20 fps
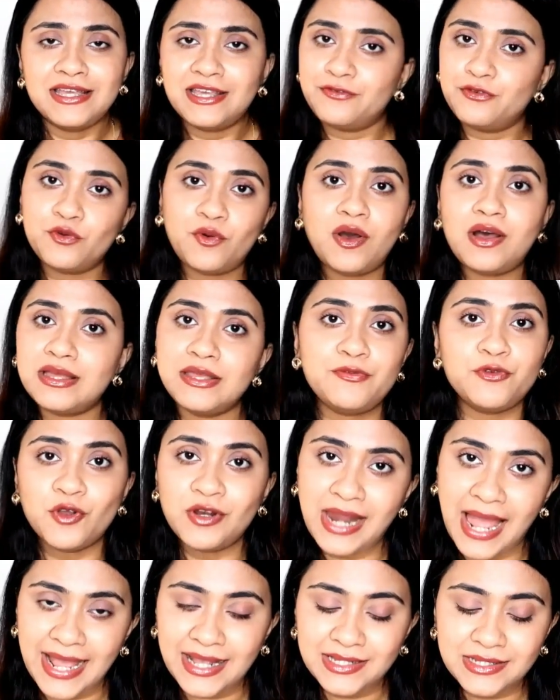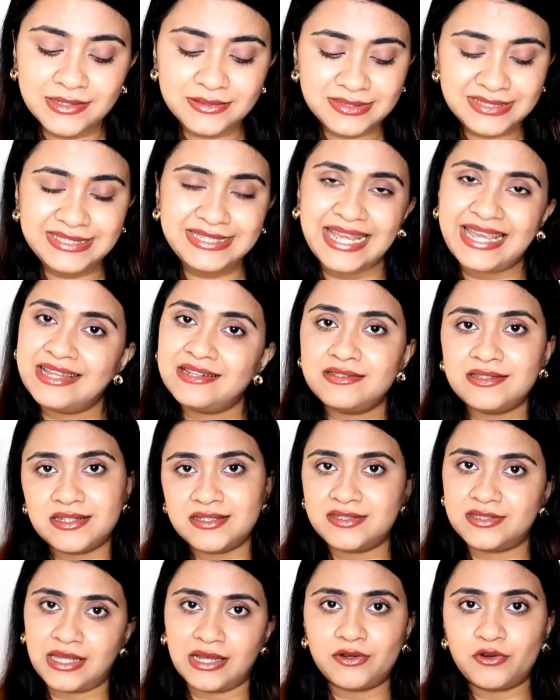If you like stains,
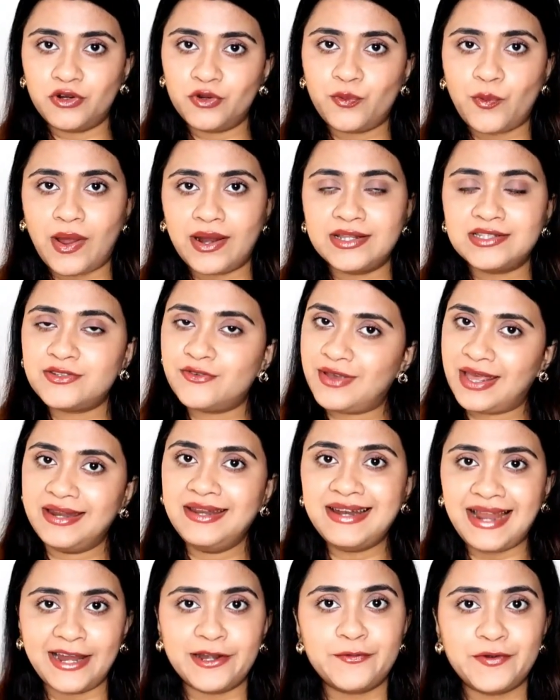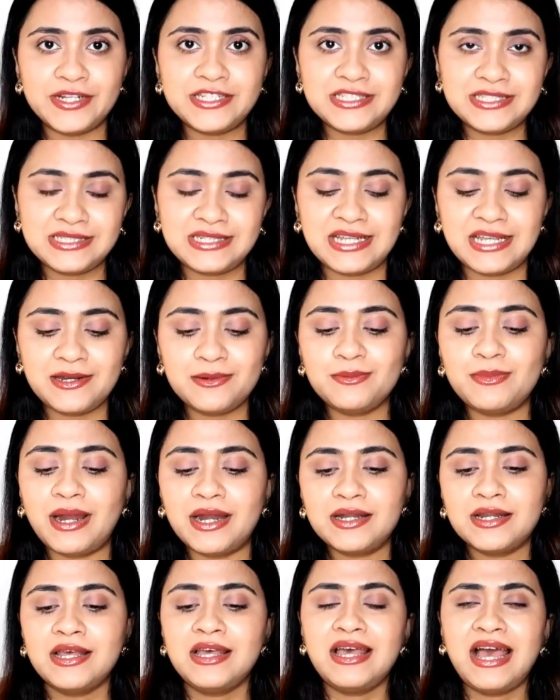it's a good one. It's a very lightweight stain,
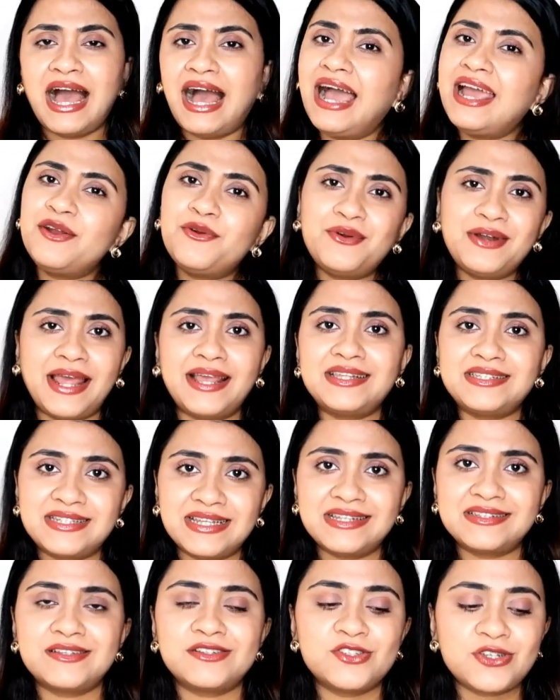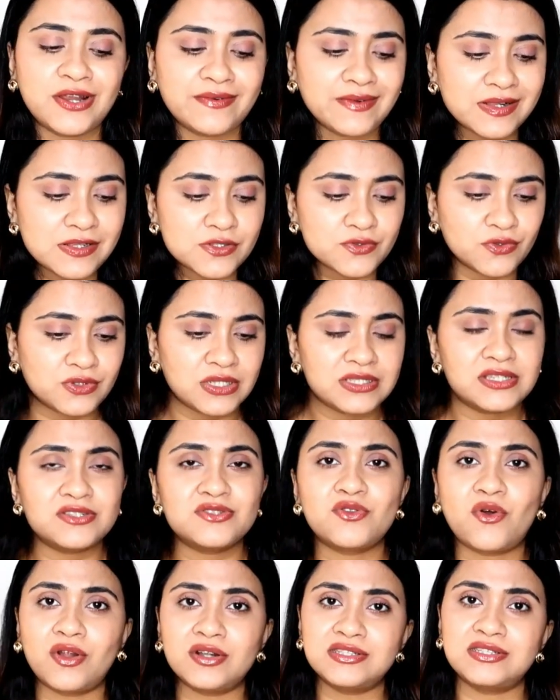but I don't like stains in general, so this
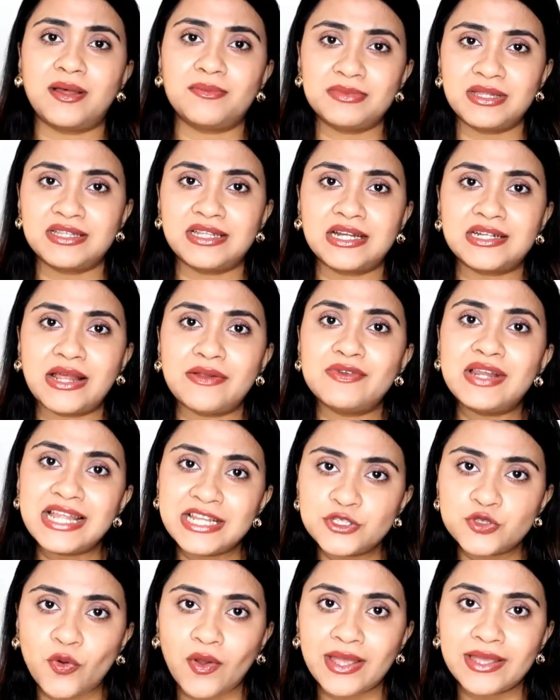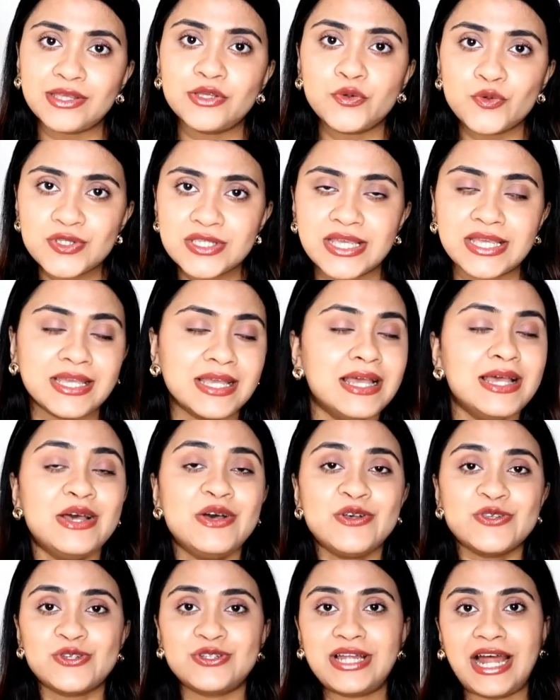is not something that I will enjoy using.
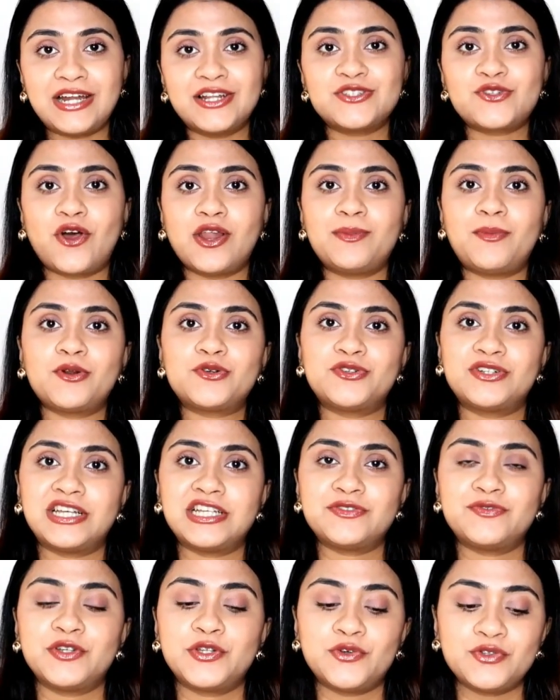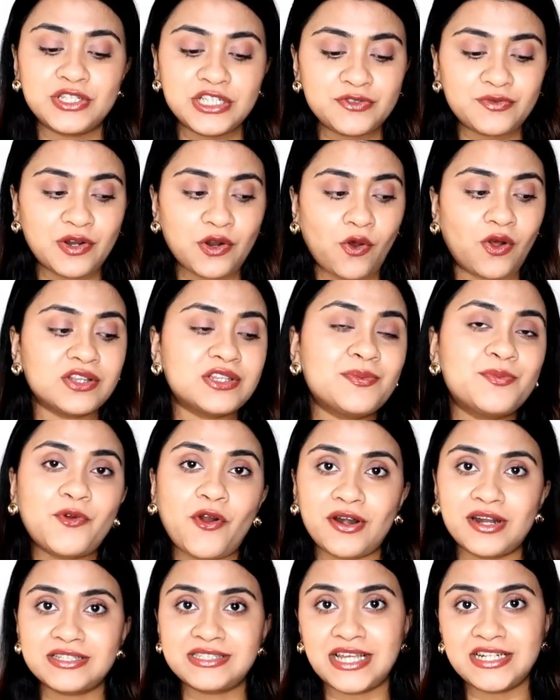So that is all about today's video. These were all the
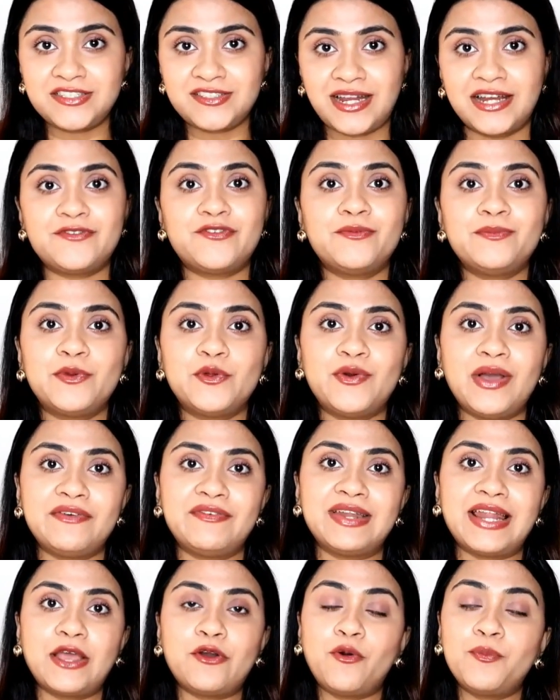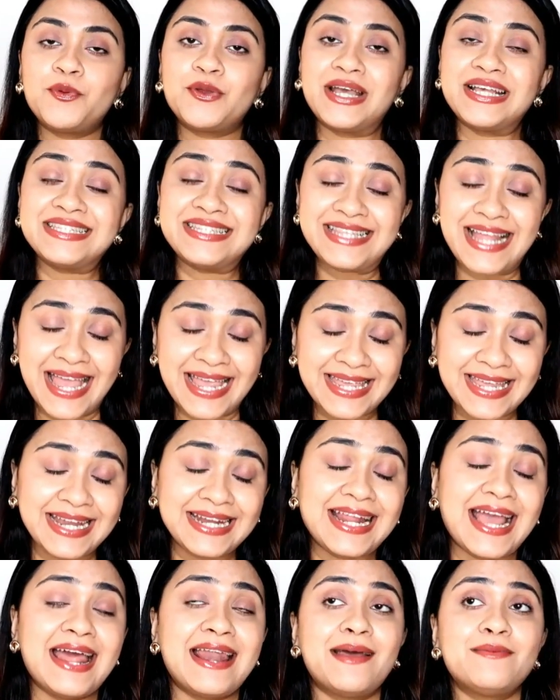products I tried from Blue Heaven. I hope you guys like
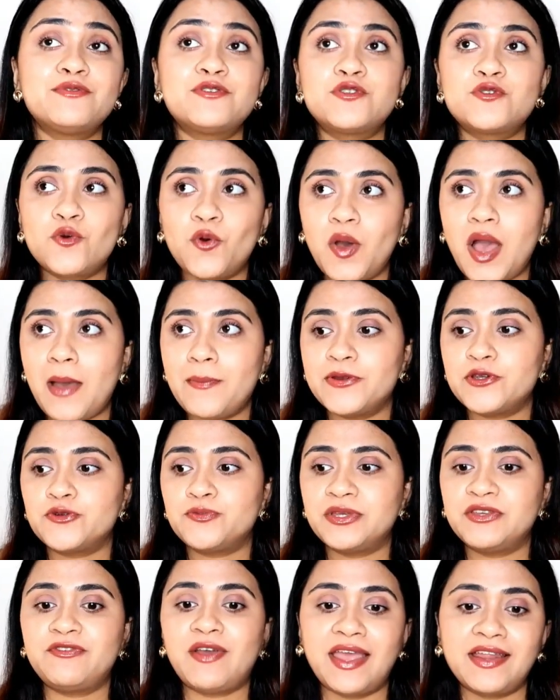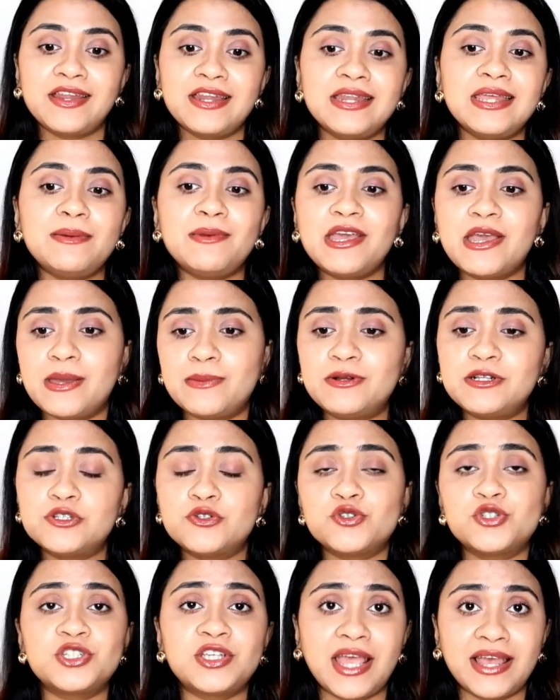it, and I'm so happy to be finally able
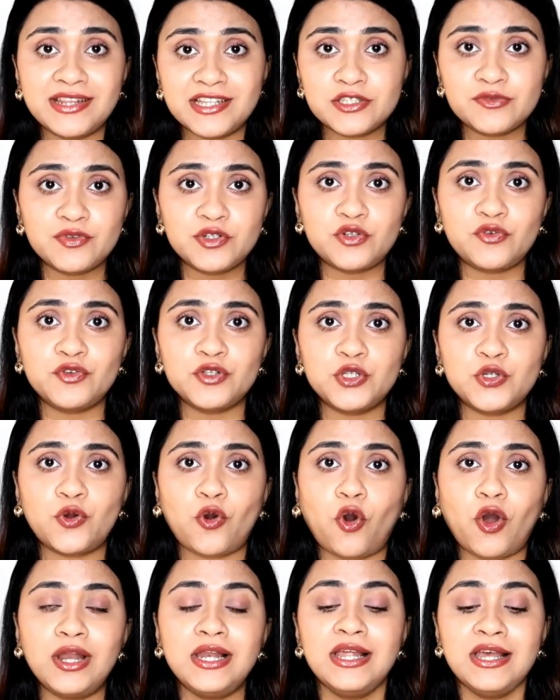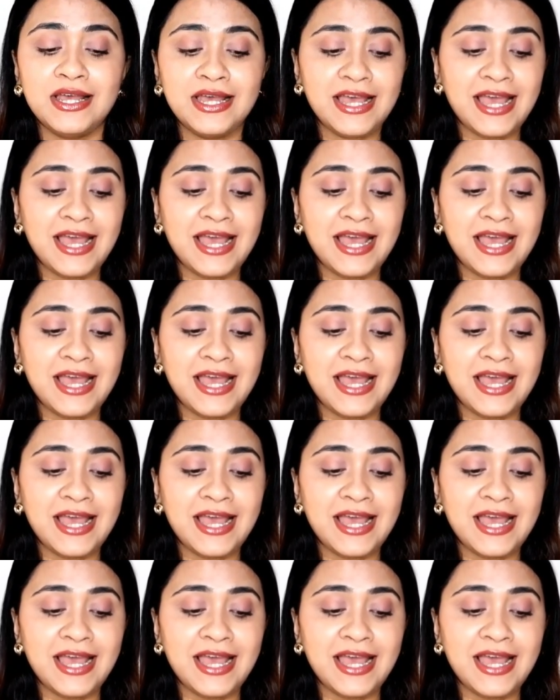to share this video with you all.